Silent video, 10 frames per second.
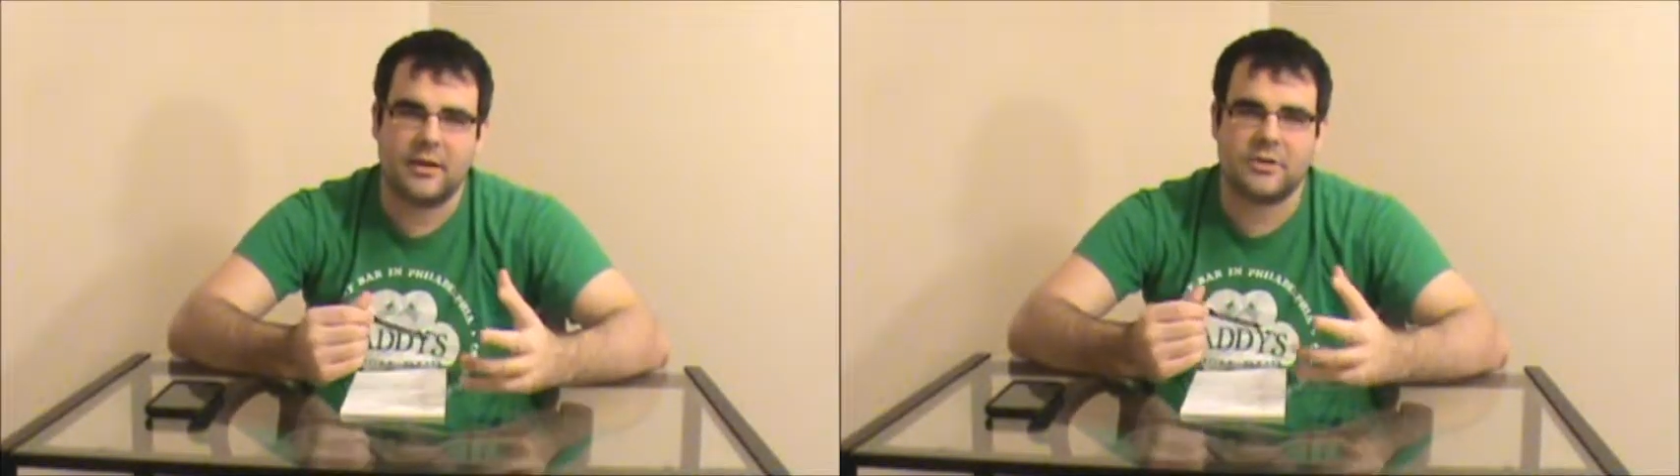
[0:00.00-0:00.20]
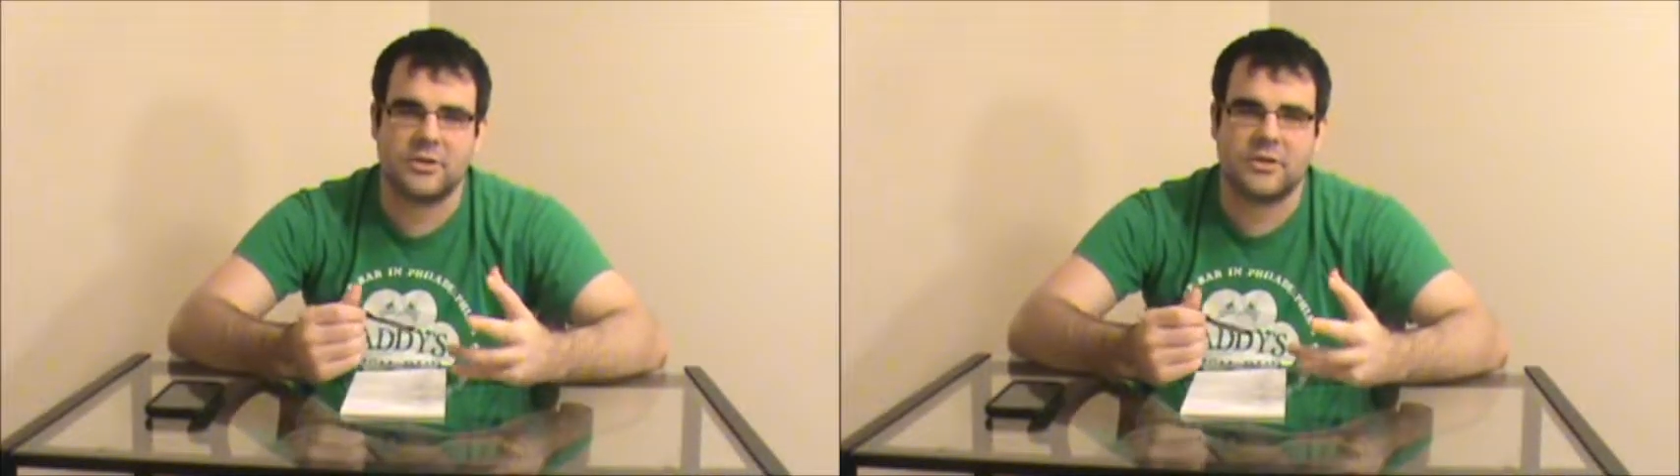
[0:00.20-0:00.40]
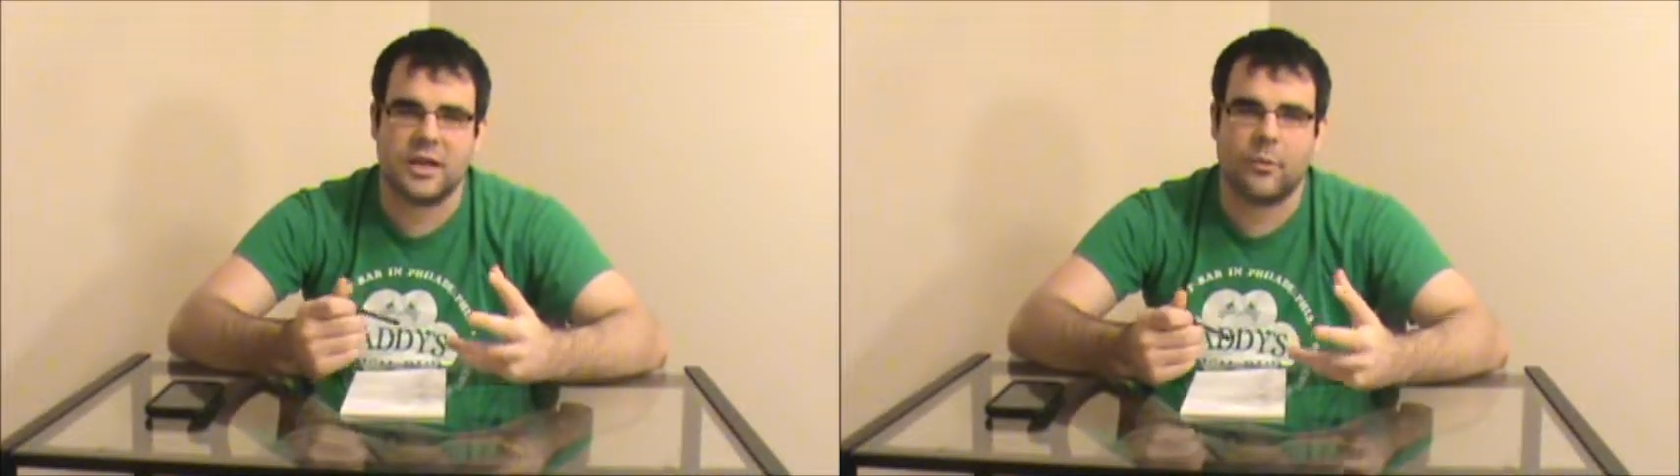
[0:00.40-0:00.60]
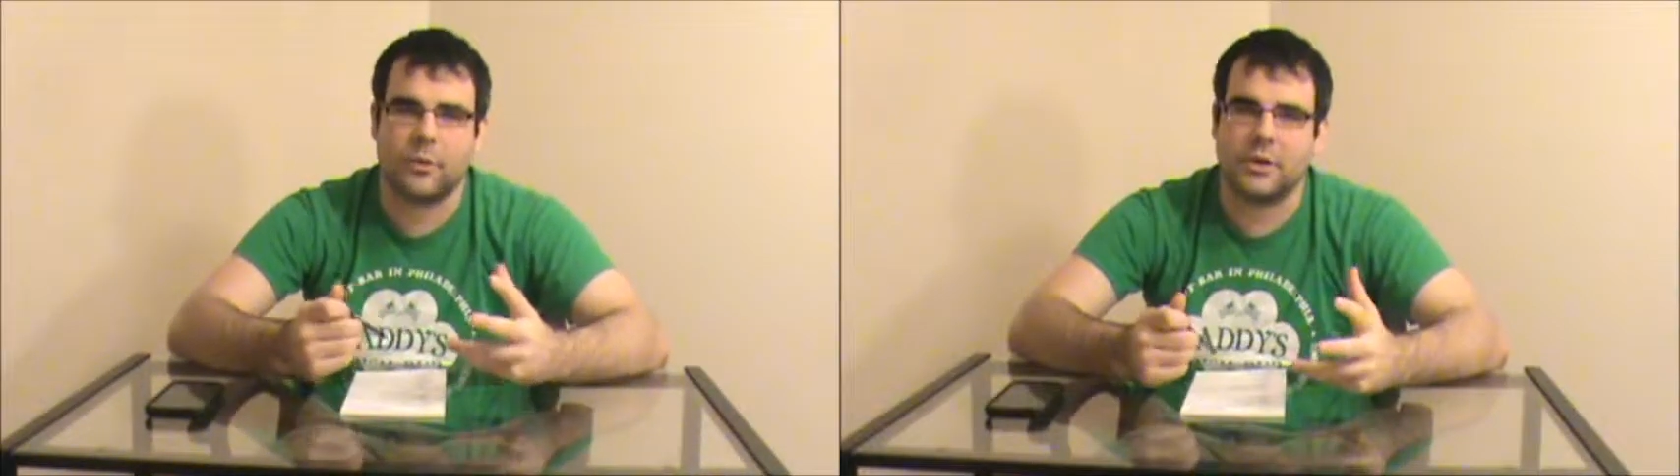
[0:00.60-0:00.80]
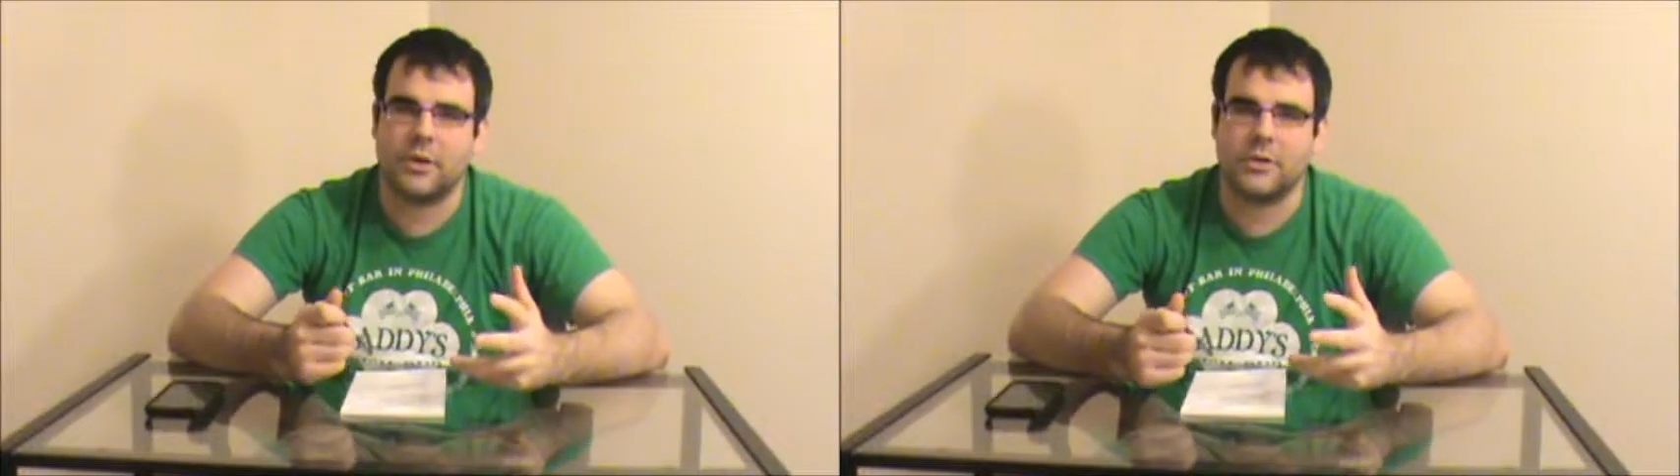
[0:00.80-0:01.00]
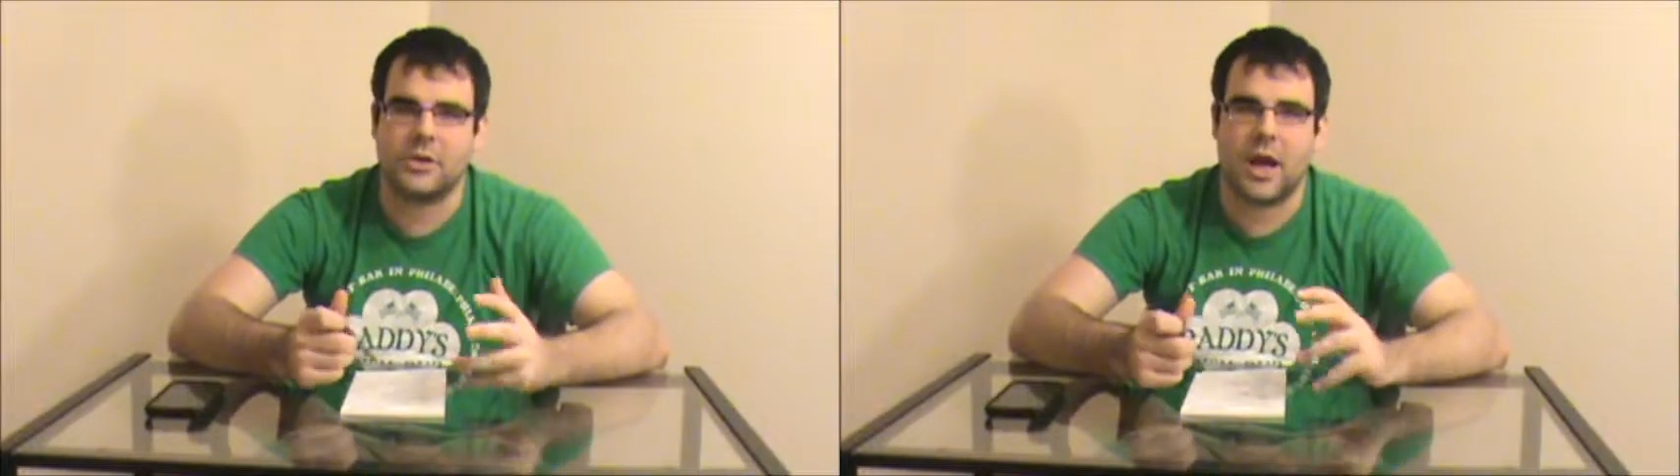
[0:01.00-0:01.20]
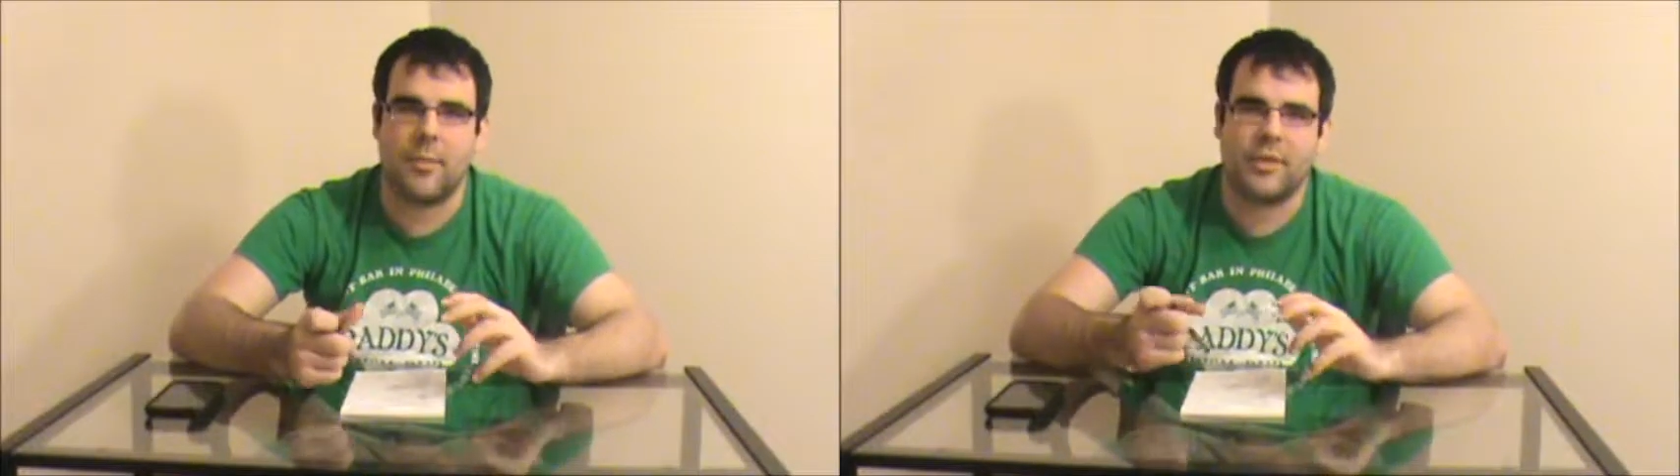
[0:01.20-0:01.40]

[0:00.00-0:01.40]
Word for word: of just did a really good job.